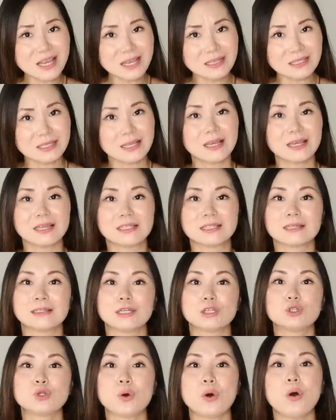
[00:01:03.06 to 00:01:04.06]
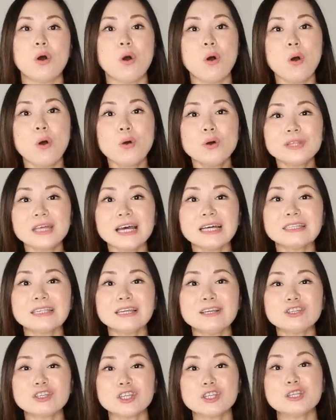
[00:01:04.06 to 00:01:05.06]
this is gonna draw all the
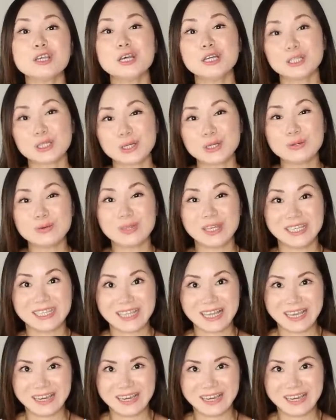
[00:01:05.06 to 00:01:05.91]
attention to this